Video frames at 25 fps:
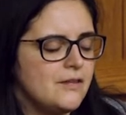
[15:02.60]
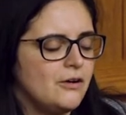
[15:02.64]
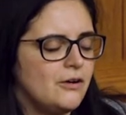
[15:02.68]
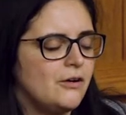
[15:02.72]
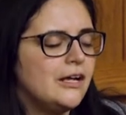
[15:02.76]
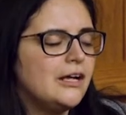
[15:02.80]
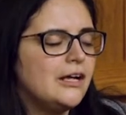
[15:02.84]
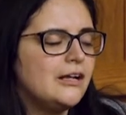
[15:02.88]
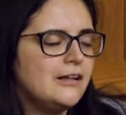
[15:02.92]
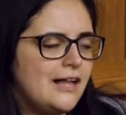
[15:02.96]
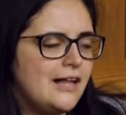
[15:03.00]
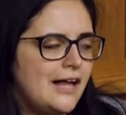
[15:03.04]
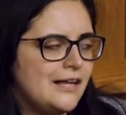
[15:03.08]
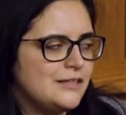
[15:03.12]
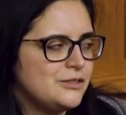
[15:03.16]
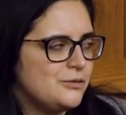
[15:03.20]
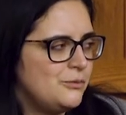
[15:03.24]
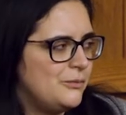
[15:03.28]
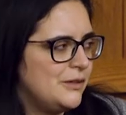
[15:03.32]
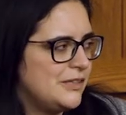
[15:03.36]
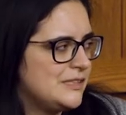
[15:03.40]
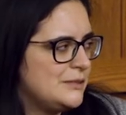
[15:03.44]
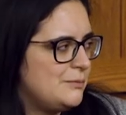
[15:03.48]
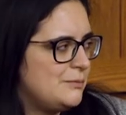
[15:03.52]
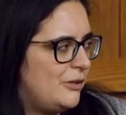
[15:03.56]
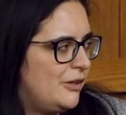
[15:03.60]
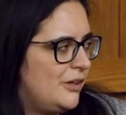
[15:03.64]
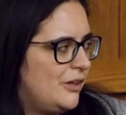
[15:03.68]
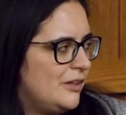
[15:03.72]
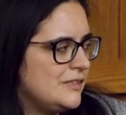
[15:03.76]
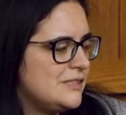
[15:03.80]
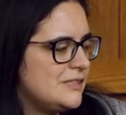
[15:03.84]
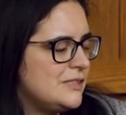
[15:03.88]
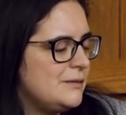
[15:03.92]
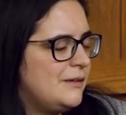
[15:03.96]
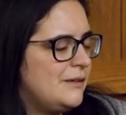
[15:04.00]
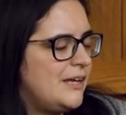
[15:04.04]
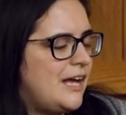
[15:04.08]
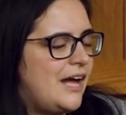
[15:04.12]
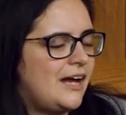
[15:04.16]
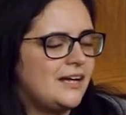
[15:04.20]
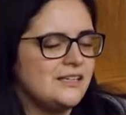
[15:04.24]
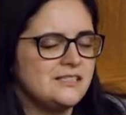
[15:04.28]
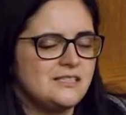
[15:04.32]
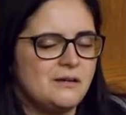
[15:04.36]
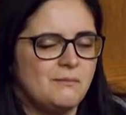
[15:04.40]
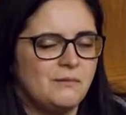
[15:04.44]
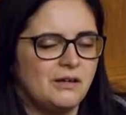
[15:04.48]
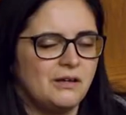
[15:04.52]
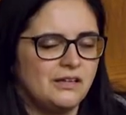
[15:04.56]
their in classroom experience to be
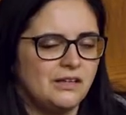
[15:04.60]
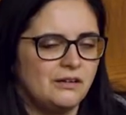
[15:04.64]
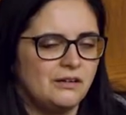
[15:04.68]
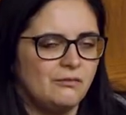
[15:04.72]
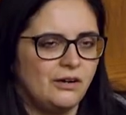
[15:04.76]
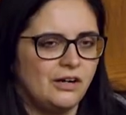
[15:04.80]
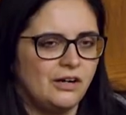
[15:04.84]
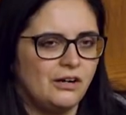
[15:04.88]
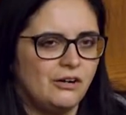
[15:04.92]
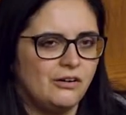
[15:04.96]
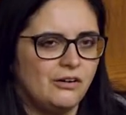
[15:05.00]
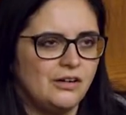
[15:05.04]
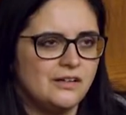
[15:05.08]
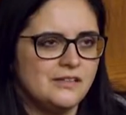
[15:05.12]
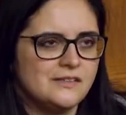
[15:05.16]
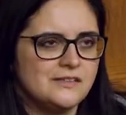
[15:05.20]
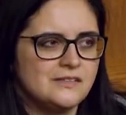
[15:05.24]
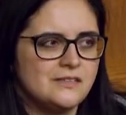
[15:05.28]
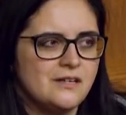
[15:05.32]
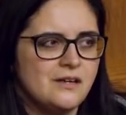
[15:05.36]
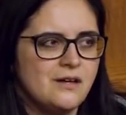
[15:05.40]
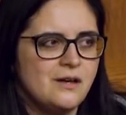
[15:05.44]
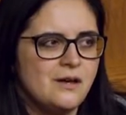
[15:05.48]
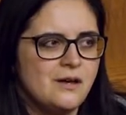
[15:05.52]
academically rigorous,